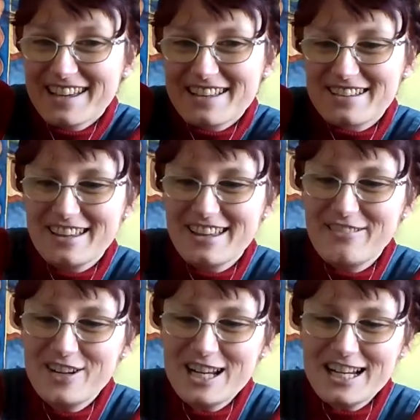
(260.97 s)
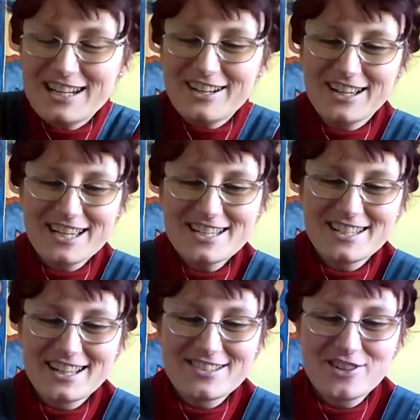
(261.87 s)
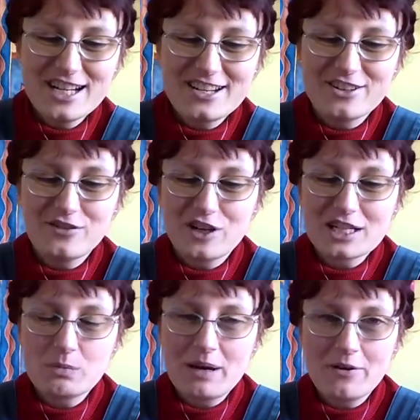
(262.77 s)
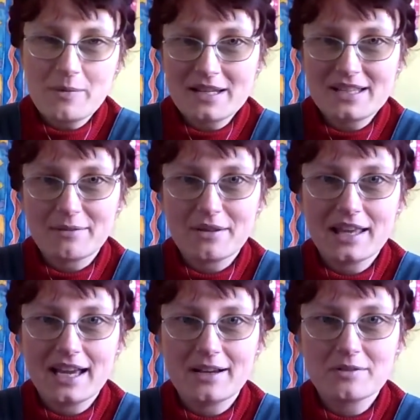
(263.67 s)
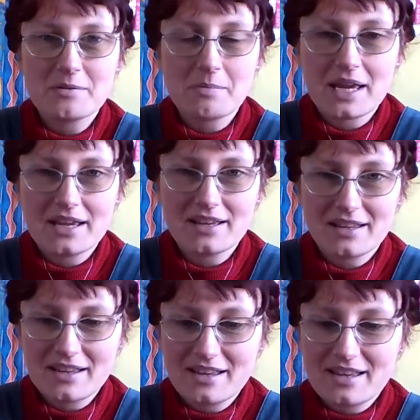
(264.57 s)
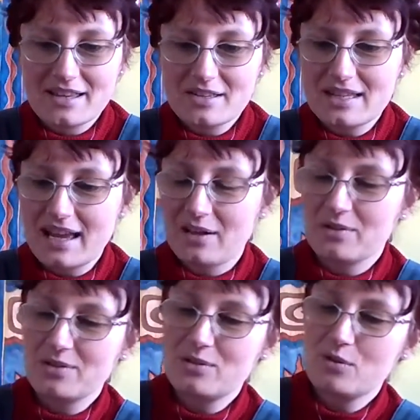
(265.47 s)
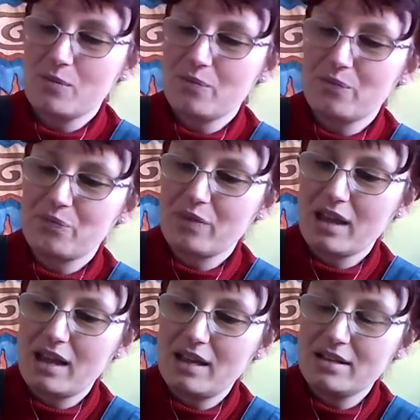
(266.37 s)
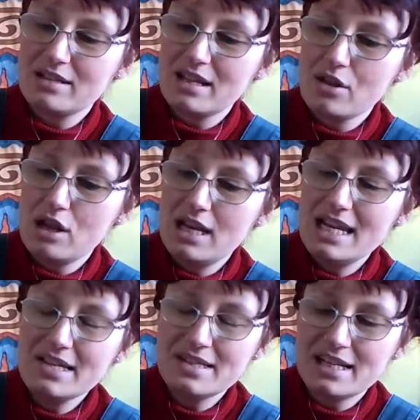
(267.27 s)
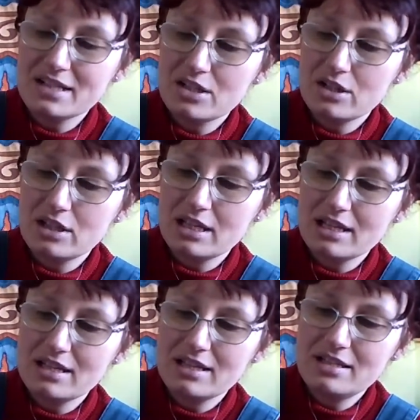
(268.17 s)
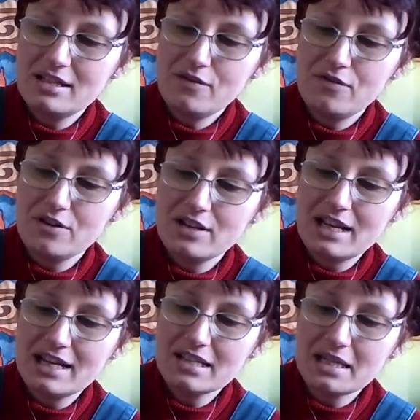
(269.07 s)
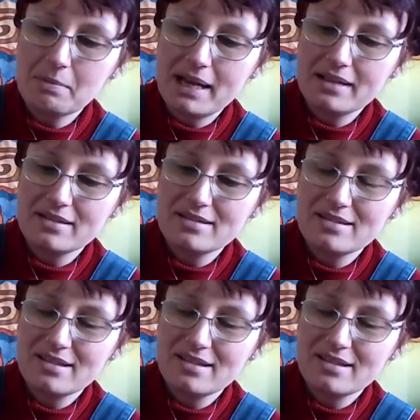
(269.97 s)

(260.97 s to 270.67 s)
So they're really nice. It's really nice for experimenting with how to make sounds and listening to the different elastic band